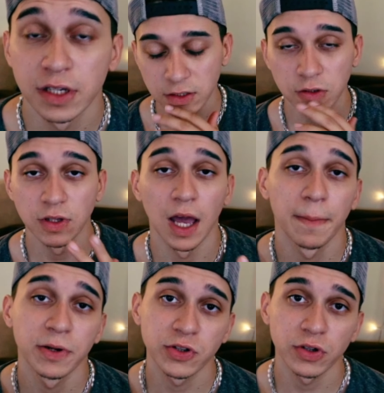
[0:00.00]
So the
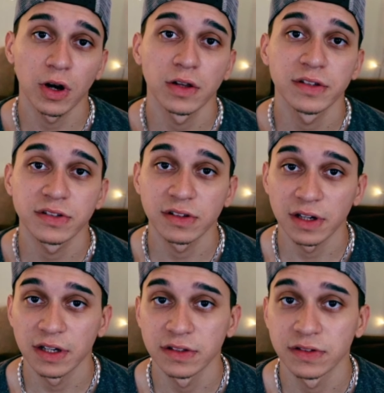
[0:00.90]
aperture on this
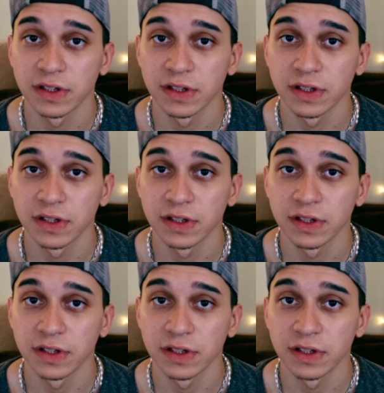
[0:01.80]
lens